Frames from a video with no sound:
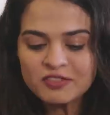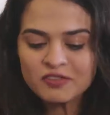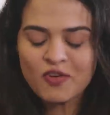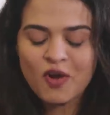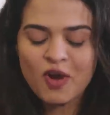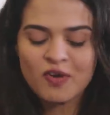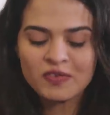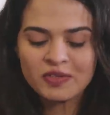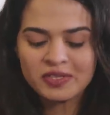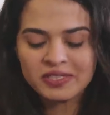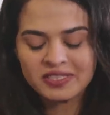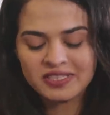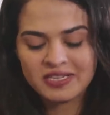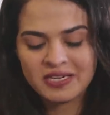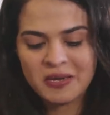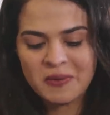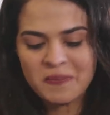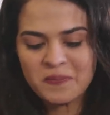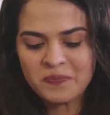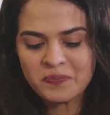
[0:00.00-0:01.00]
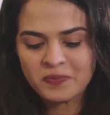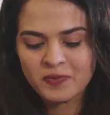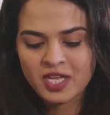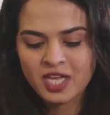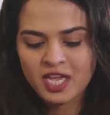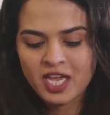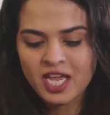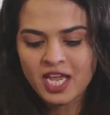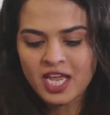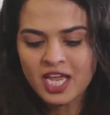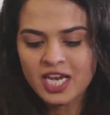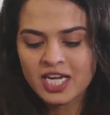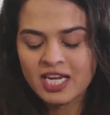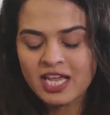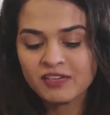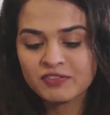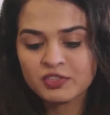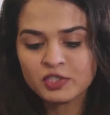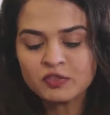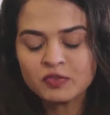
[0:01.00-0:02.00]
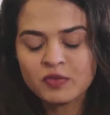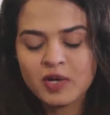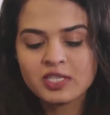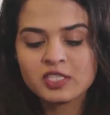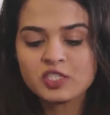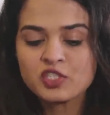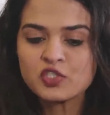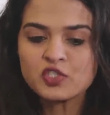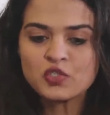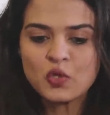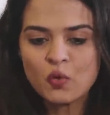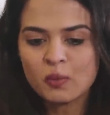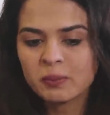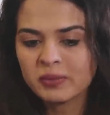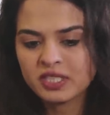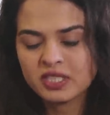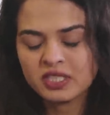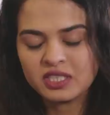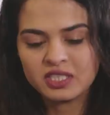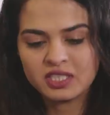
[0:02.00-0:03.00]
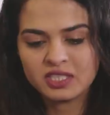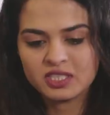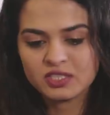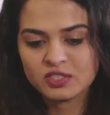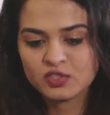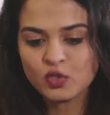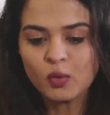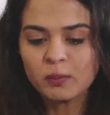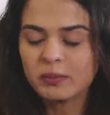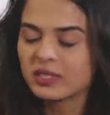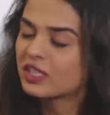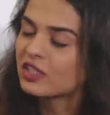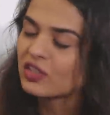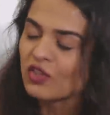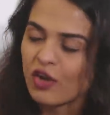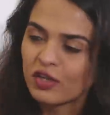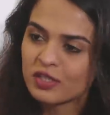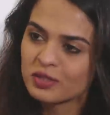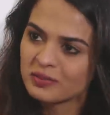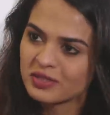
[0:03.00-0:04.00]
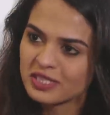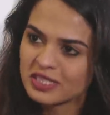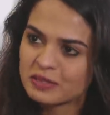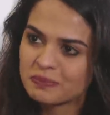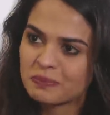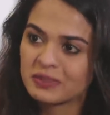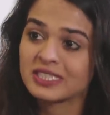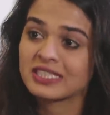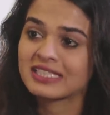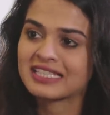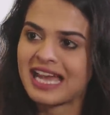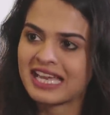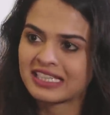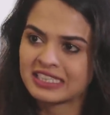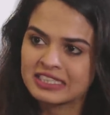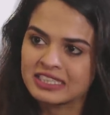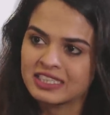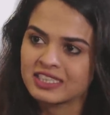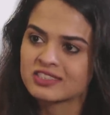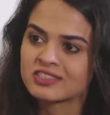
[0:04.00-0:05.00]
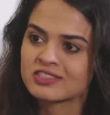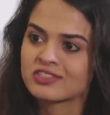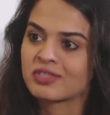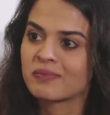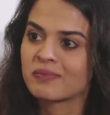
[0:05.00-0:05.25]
forward, um, Lev, you've won so many, so many tournaments, but the candidates